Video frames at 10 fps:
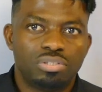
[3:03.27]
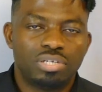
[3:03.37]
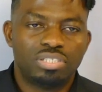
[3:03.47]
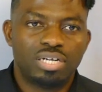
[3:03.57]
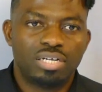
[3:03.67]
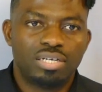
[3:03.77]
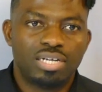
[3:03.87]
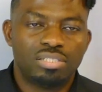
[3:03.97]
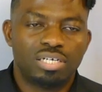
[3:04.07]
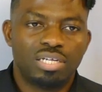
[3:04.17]
at dark
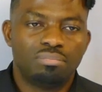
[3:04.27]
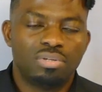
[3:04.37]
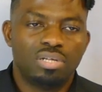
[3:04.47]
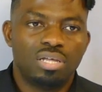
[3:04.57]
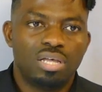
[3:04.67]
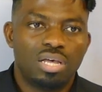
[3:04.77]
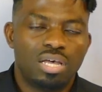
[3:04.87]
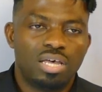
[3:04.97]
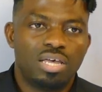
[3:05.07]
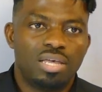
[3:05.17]
nighttime,
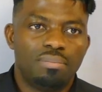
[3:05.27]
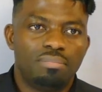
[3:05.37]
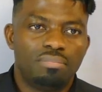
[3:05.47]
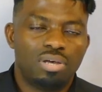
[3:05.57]
I